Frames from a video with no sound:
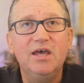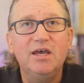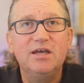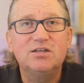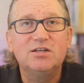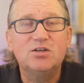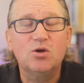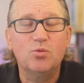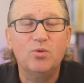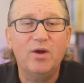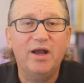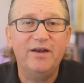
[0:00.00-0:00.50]

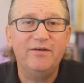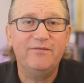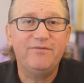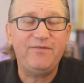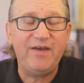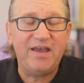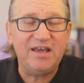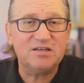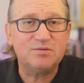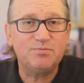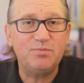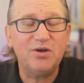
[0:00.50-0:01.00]
to run
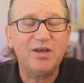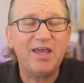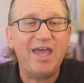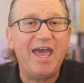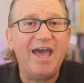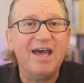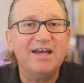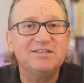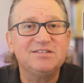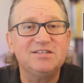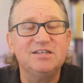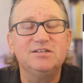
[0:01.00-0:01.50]
Facebook
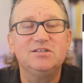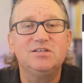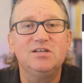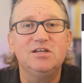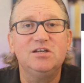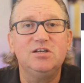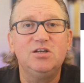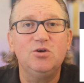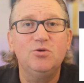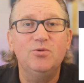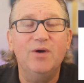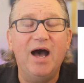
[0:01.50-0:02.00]
ads and to
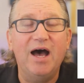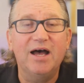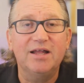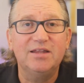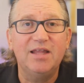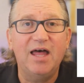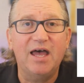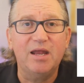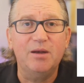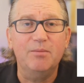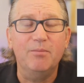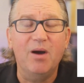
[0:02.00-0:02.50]
do
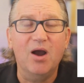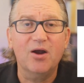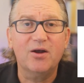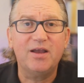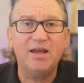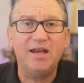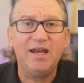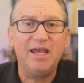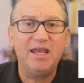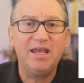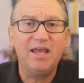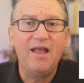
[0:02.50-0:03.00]
online
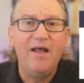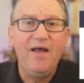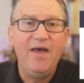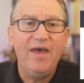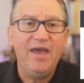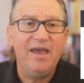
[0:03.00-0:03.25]
marketing,